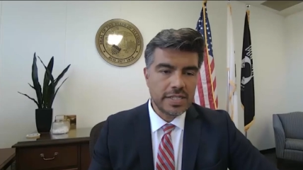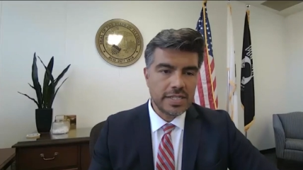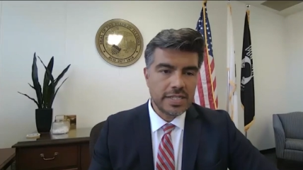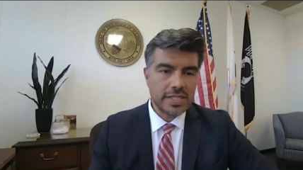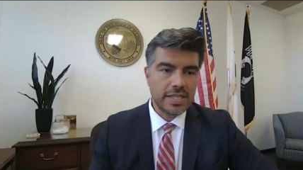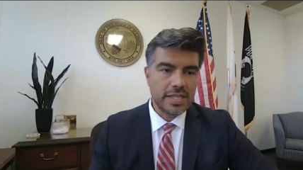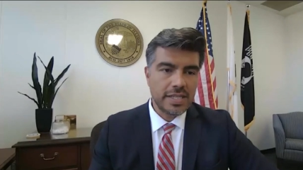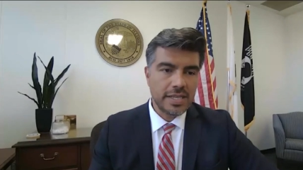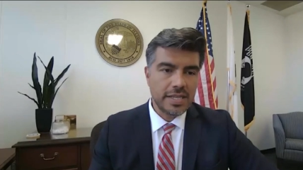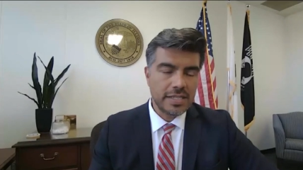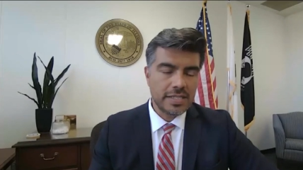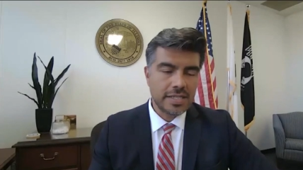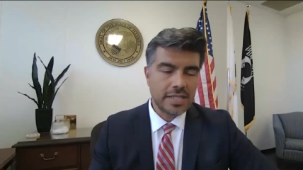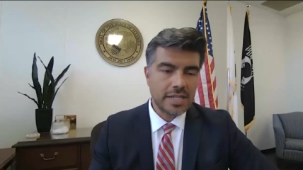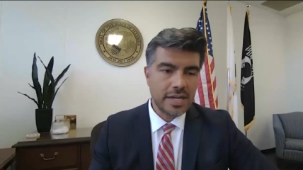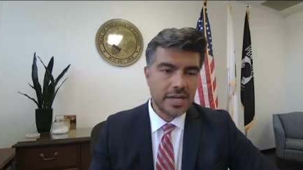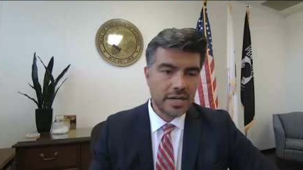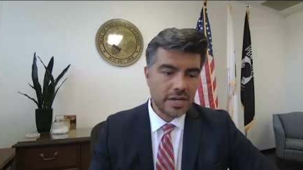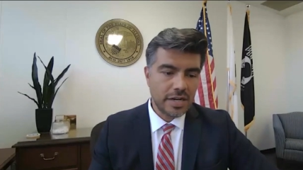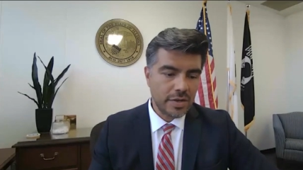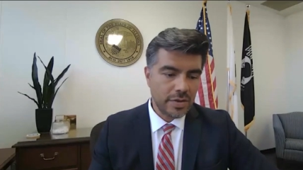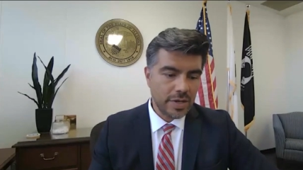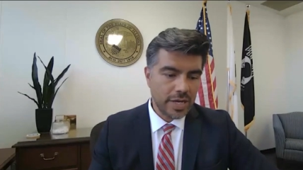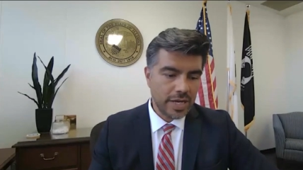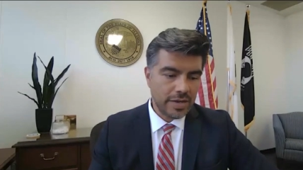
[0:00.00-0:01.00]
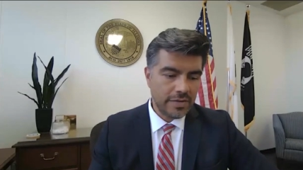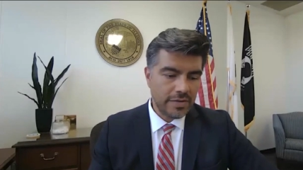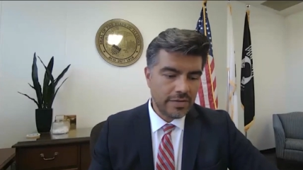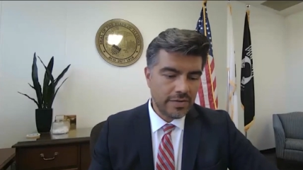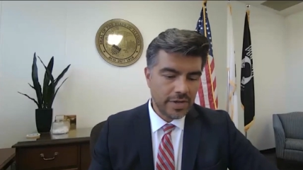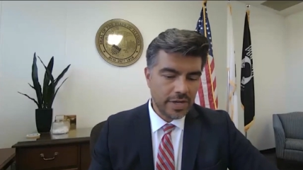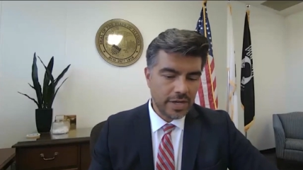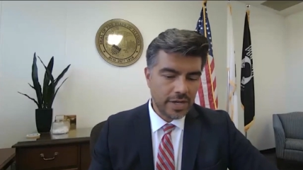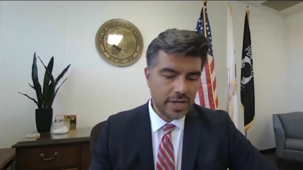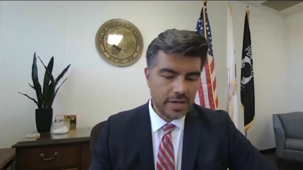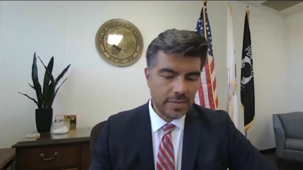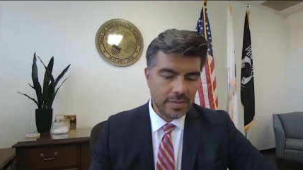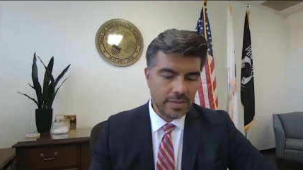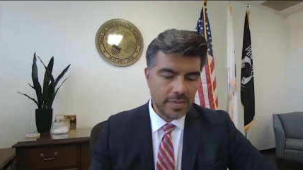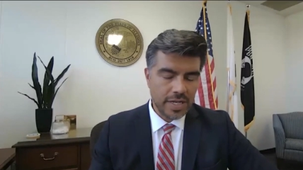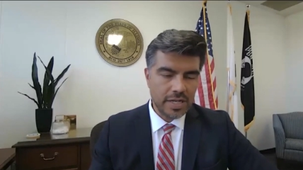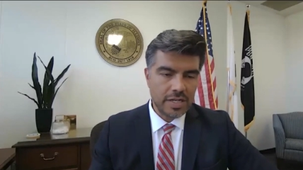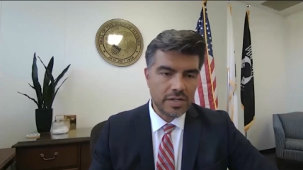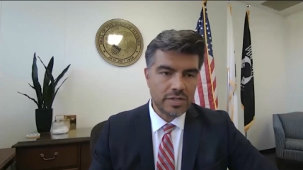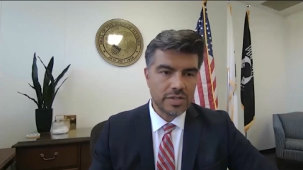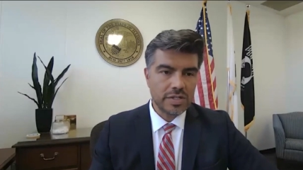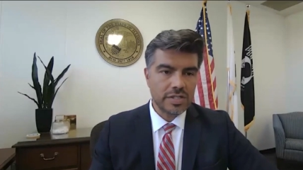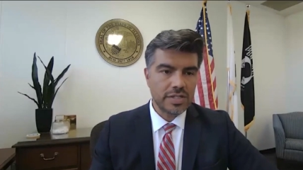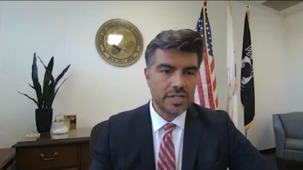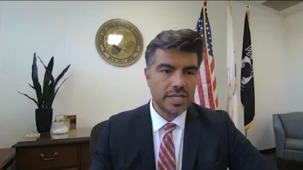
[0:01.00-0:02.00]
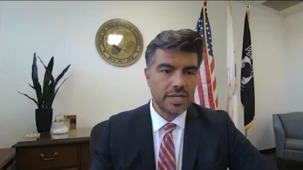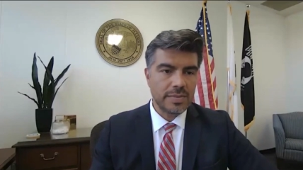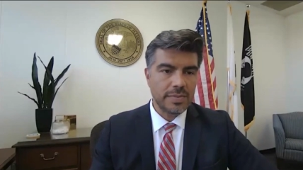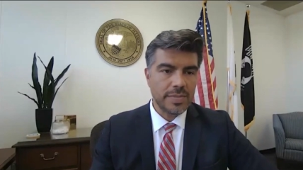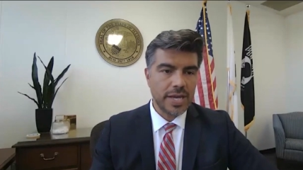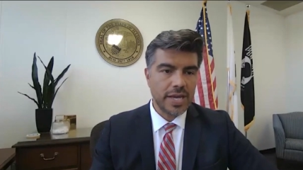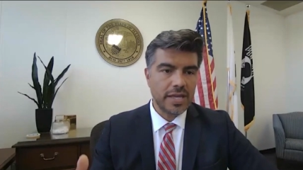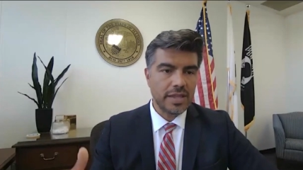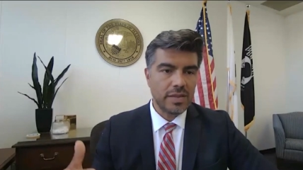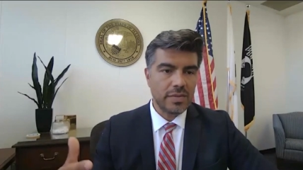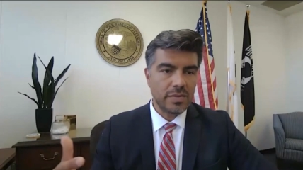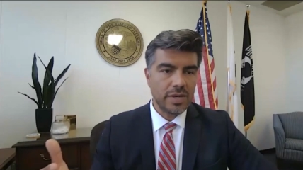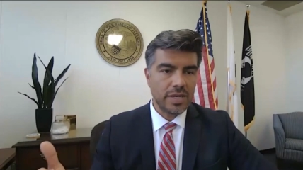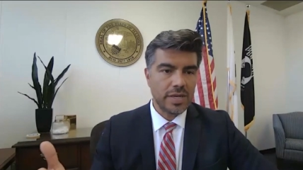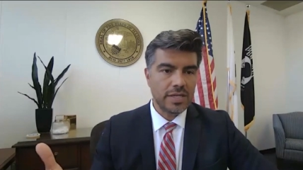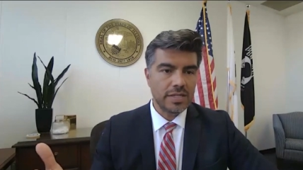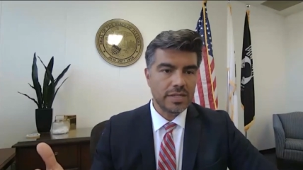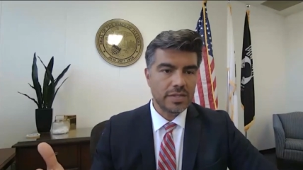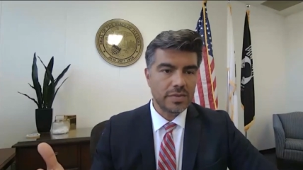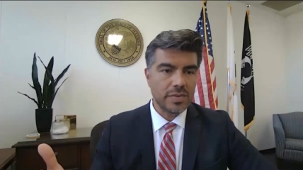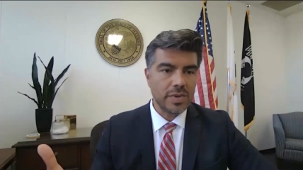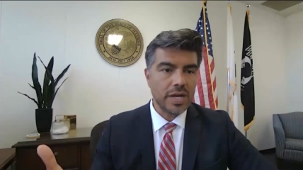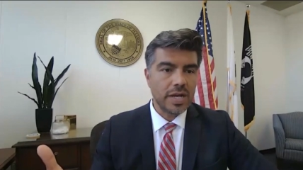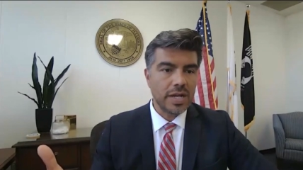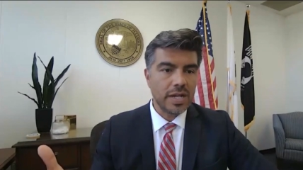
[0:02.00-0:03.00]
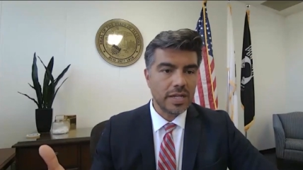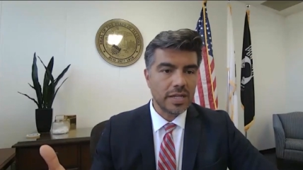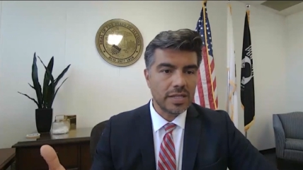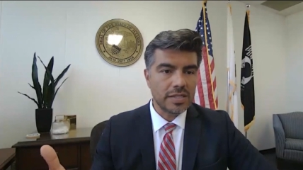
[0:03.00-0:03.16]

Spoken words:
and I think, Senator, you have an interesting pathway as well.